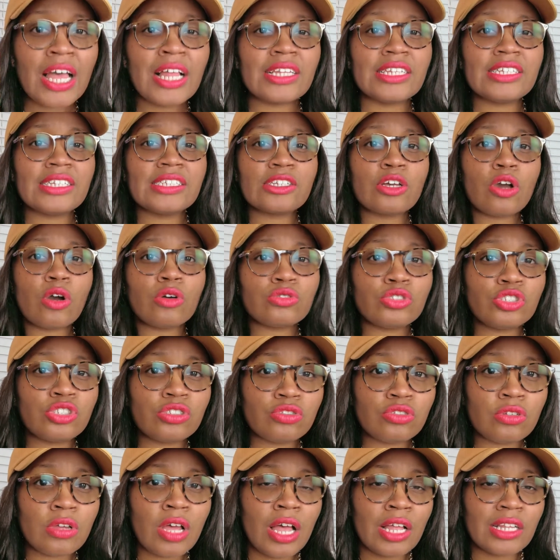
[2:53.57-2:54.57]

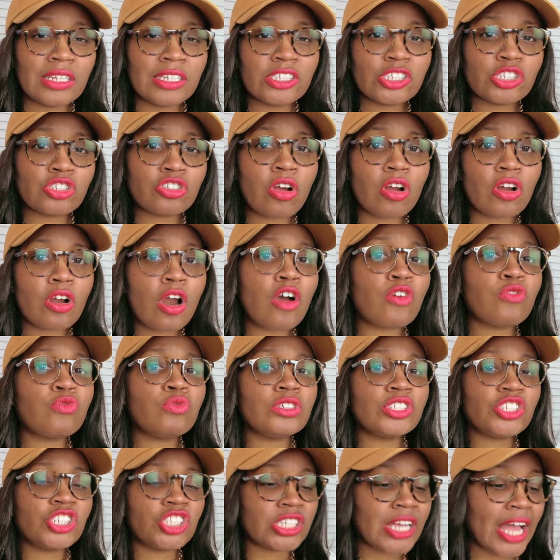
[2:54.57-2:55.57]
Let's start off
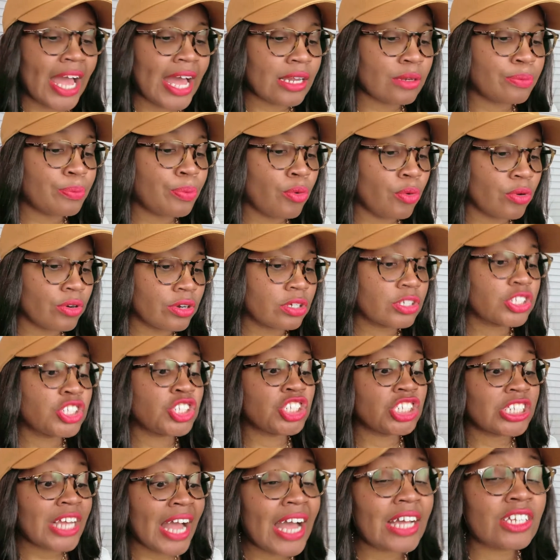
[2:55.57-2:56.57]
with ShawnPorter.
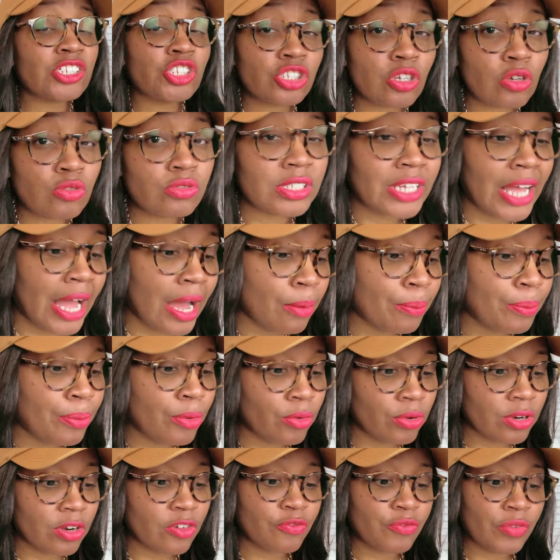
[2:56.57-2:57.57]
Shawn Showtime
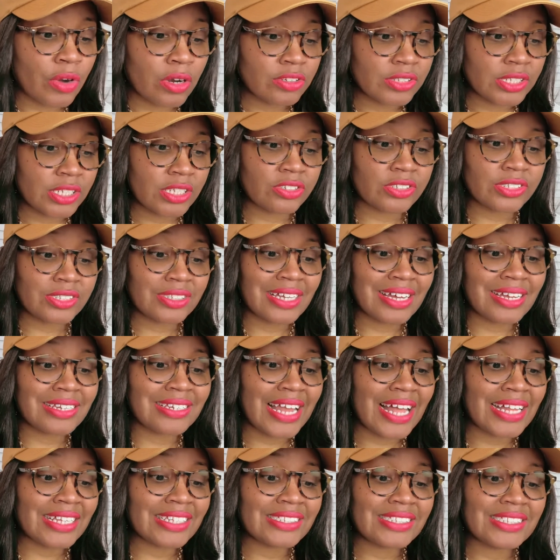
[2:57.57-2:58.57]
Porter first. Here's the
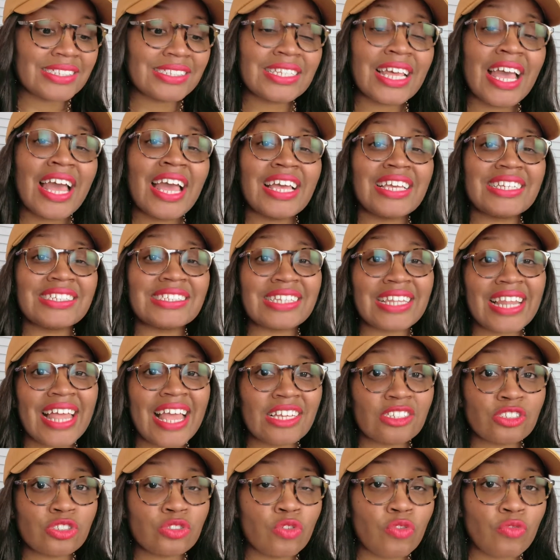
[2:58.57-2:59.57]
analysis. His
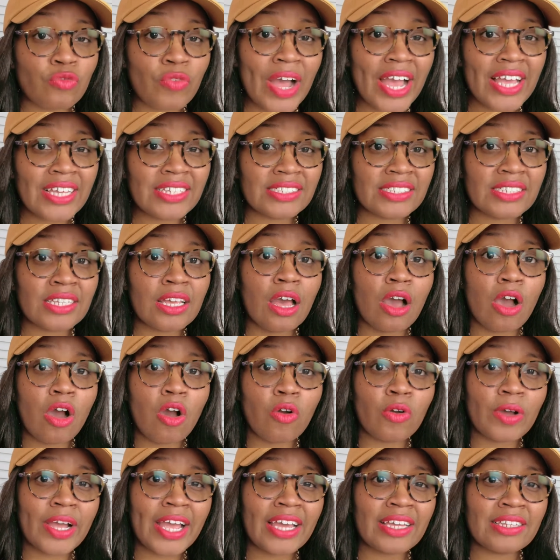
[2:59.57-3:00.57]
last 2 fights.
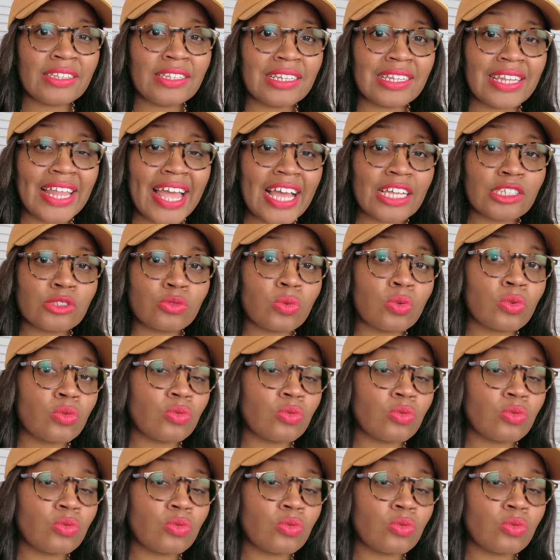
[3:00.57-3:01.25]
Okay, the last one